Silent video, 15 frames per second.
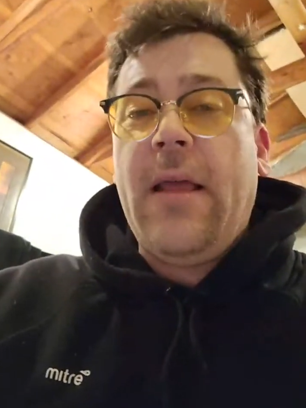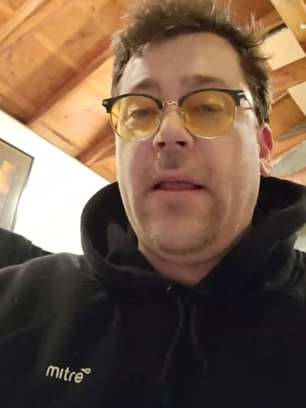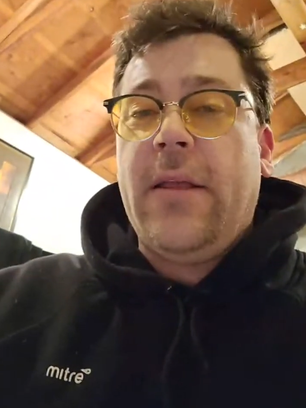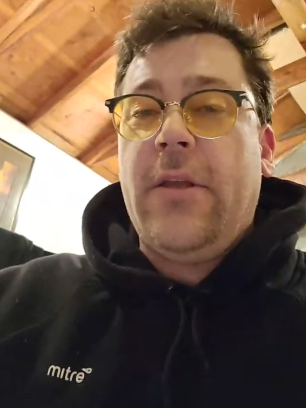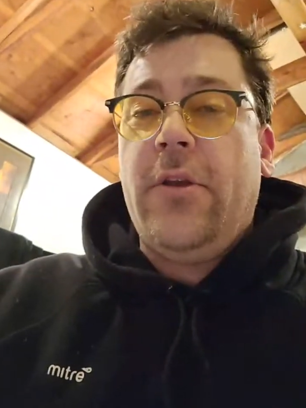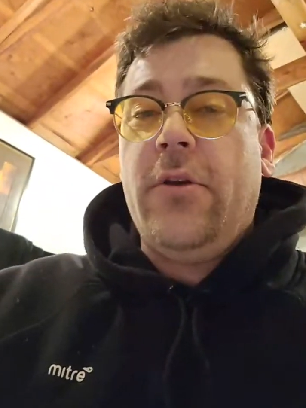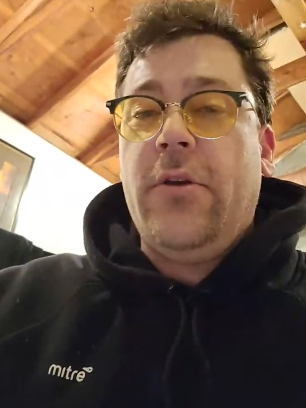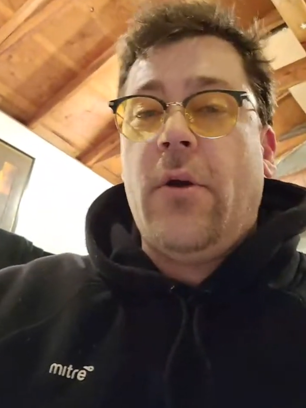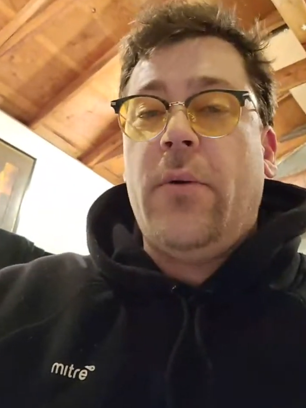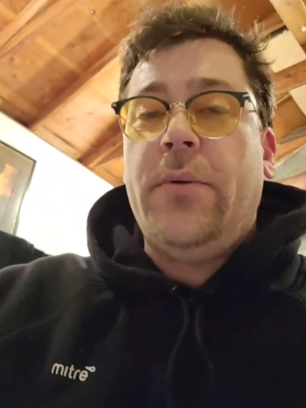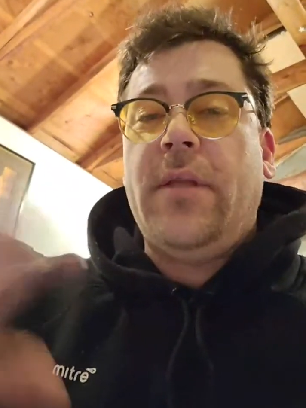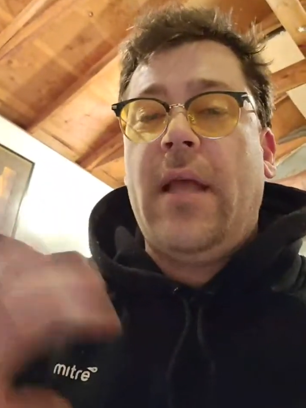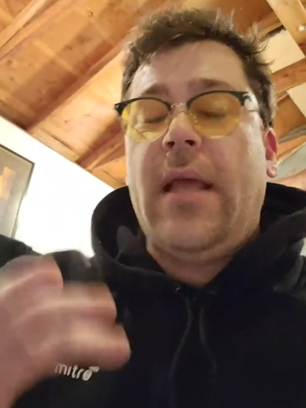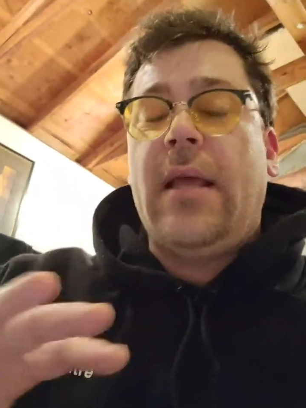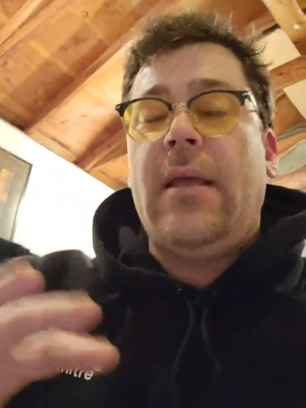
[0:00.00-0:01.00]
Like you can
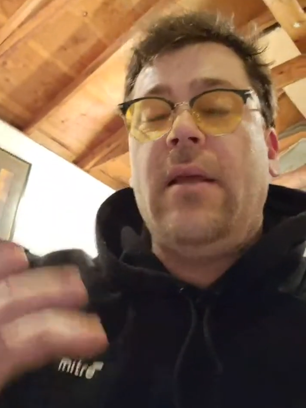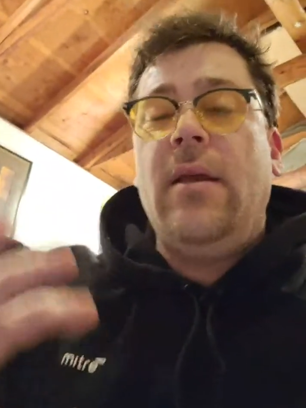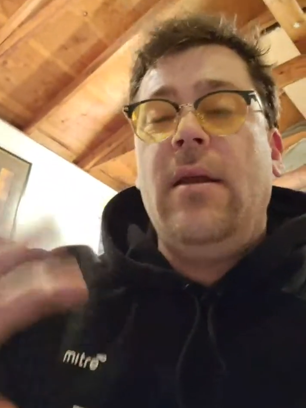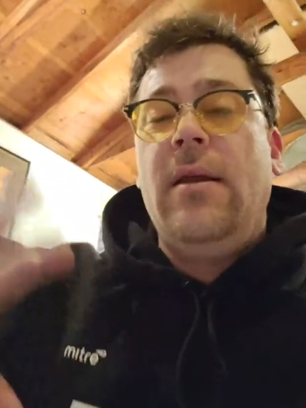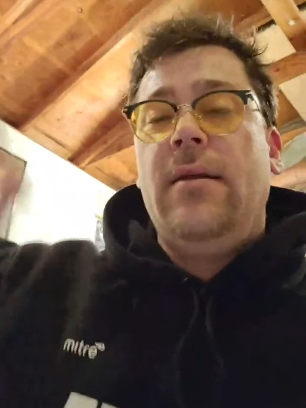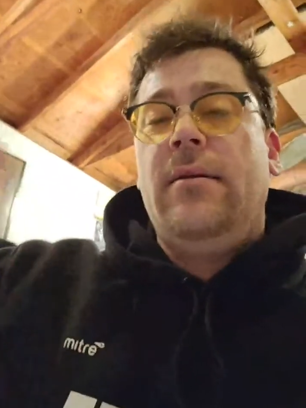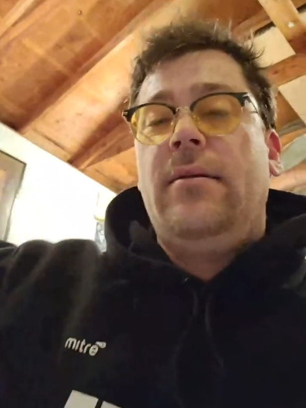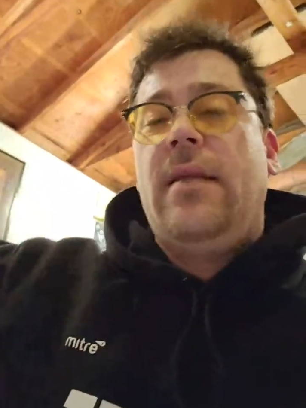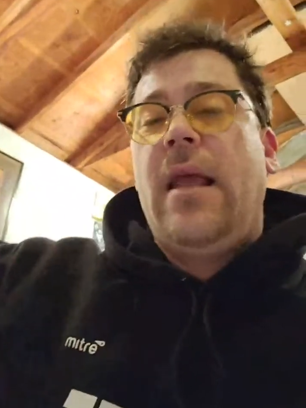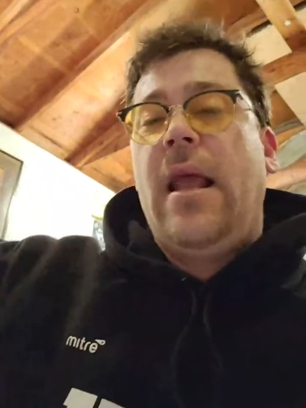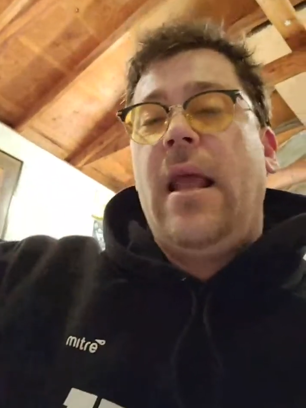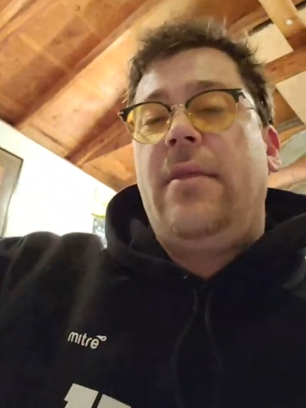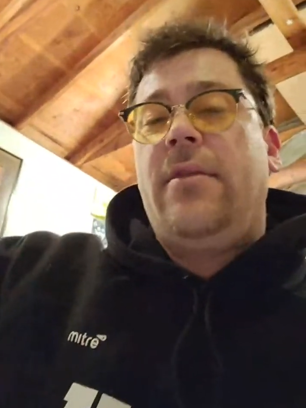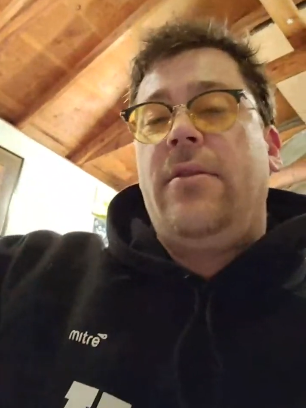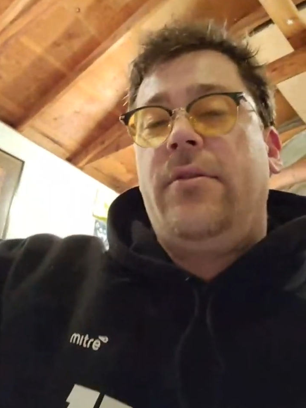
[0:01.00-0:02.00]
always like
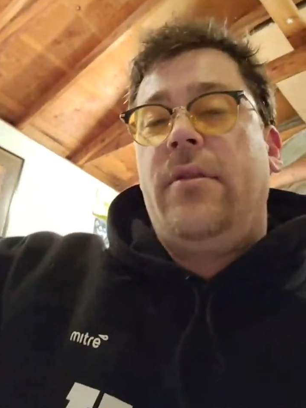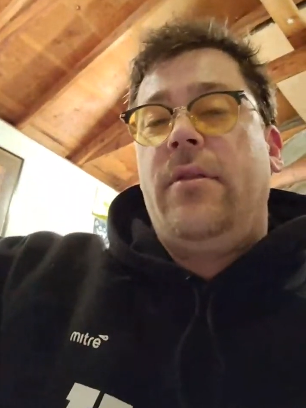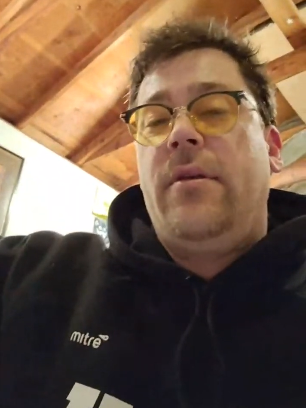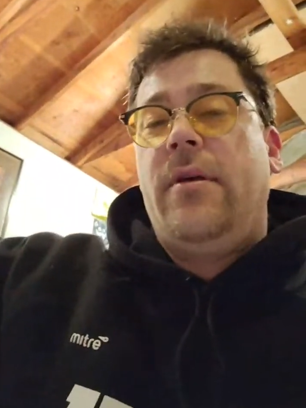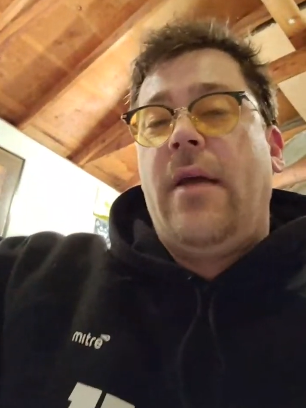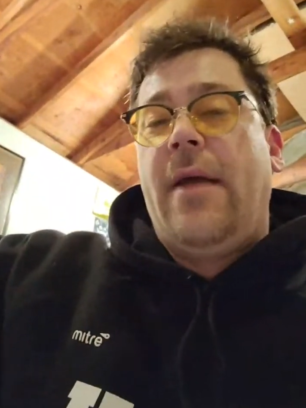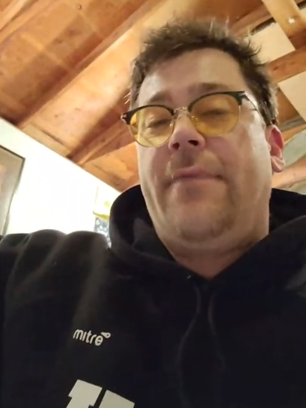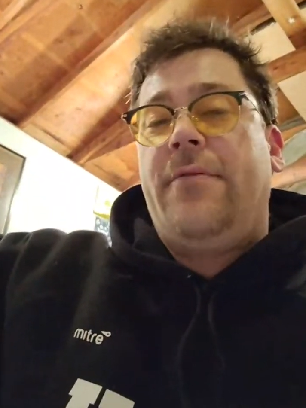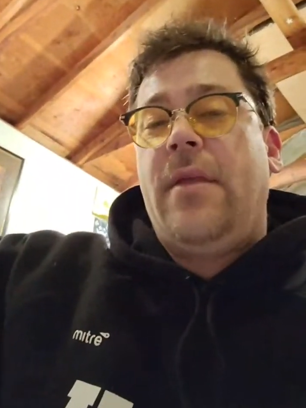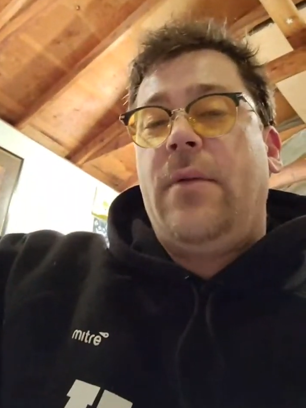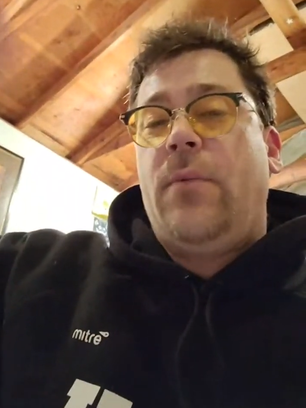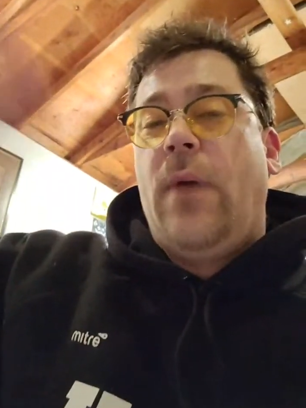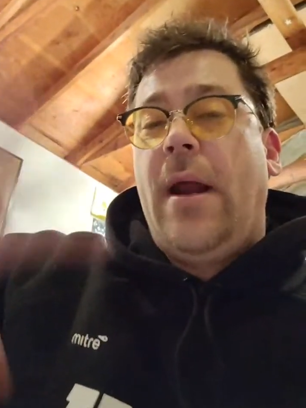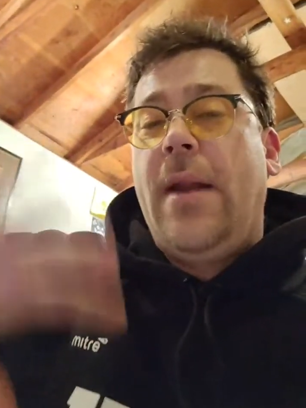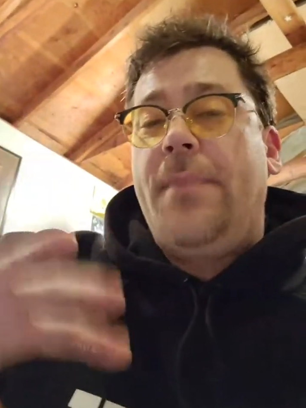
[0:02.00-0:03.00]
take the after they
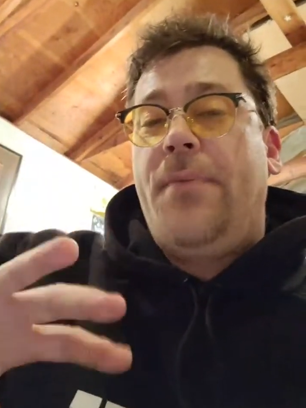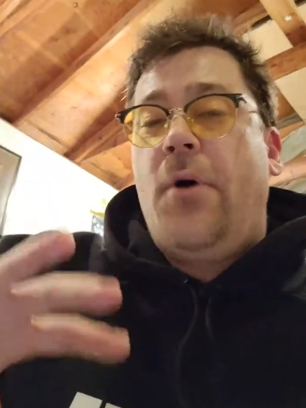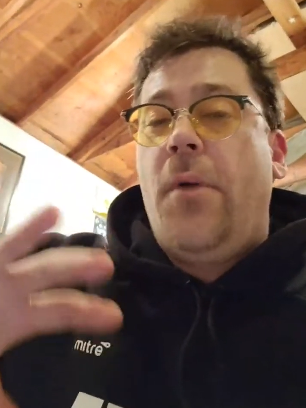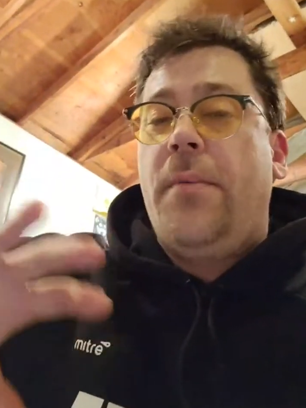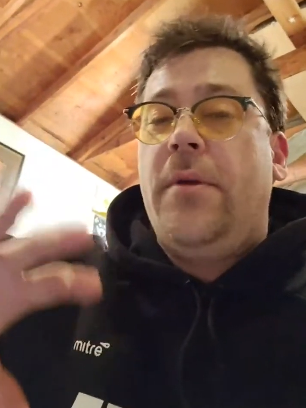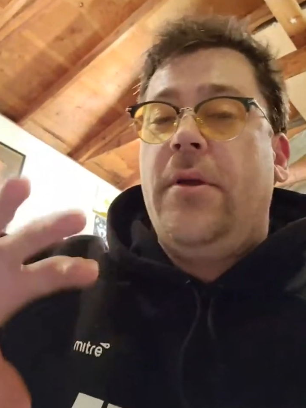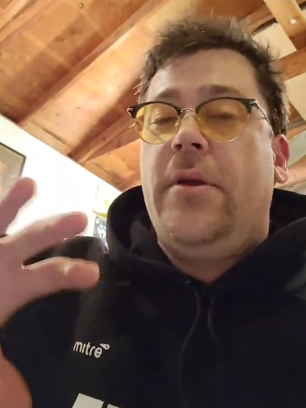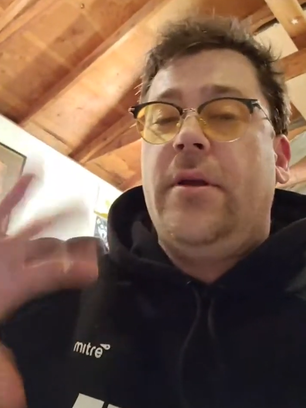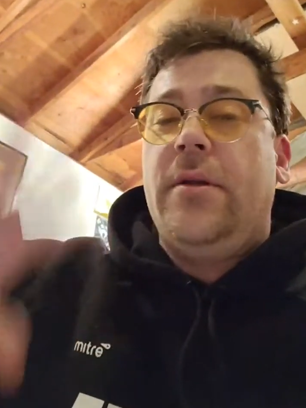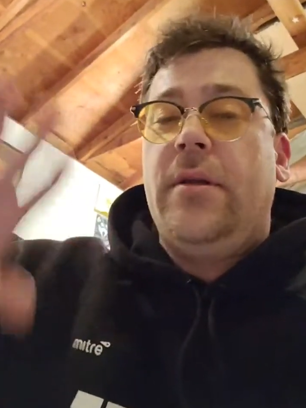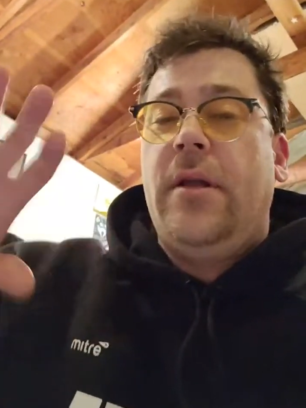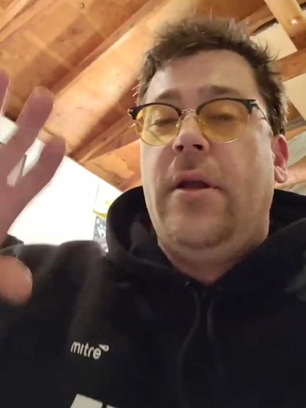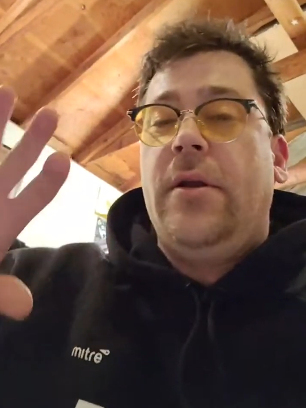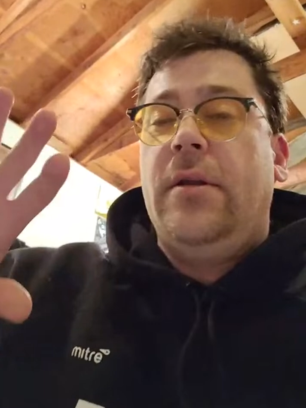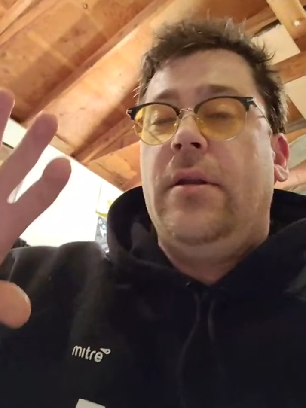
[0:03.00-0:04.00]
write a poem, and
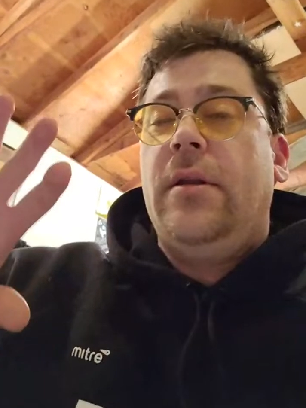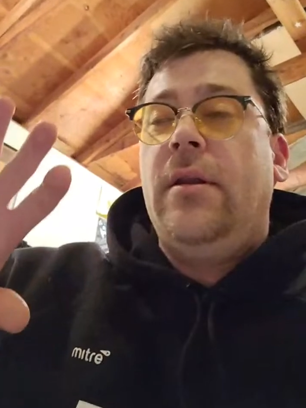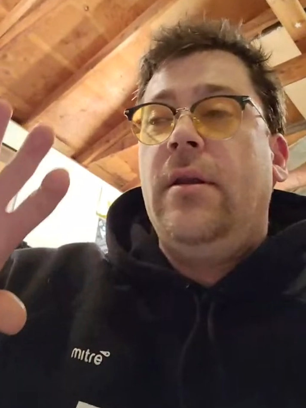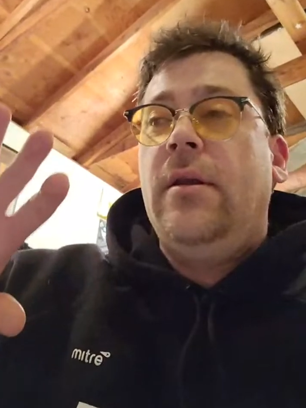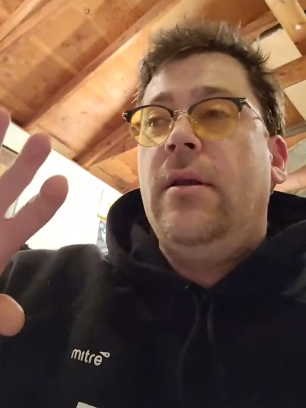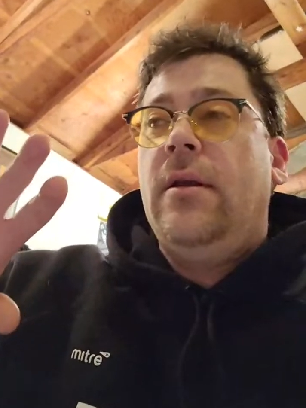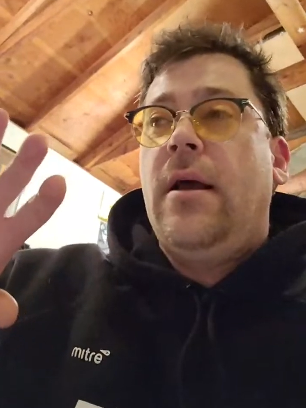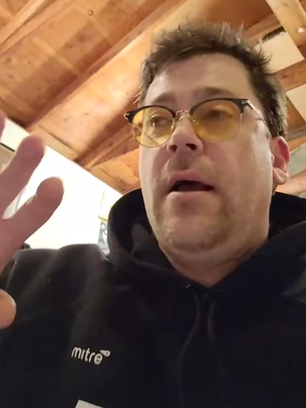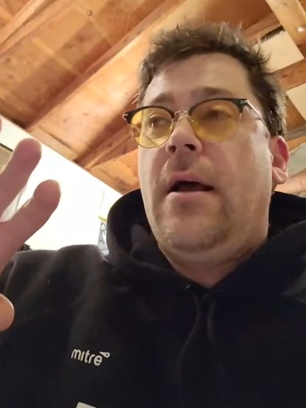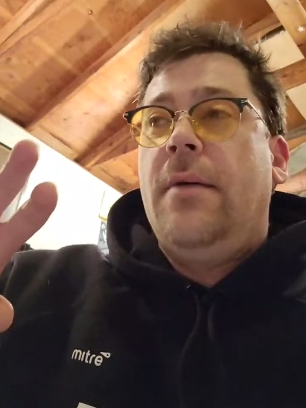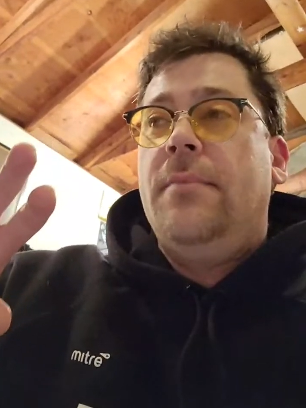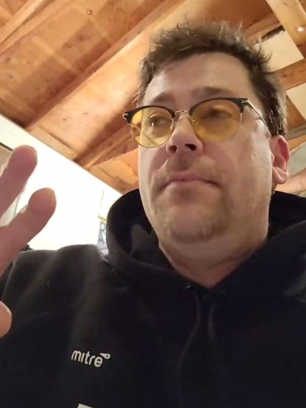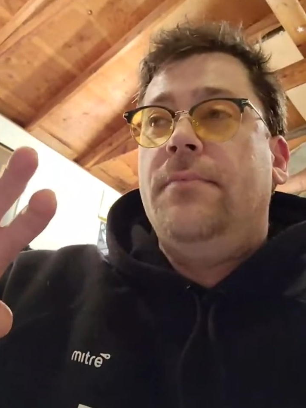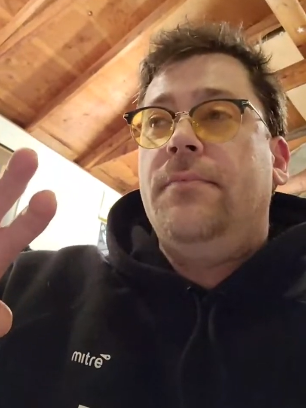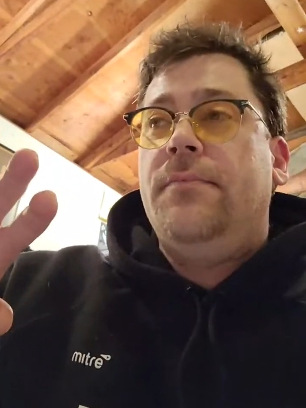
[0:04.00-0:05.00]
you can
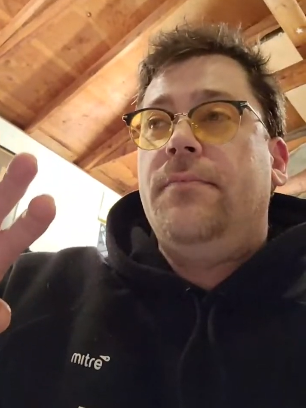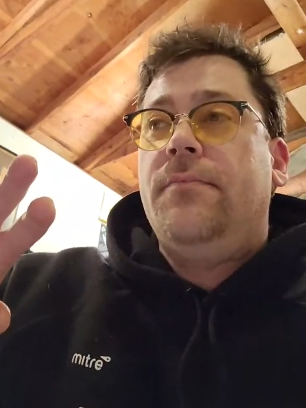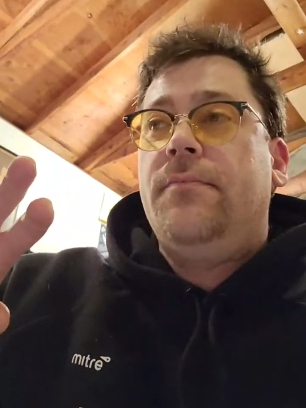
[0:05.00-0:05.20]
um,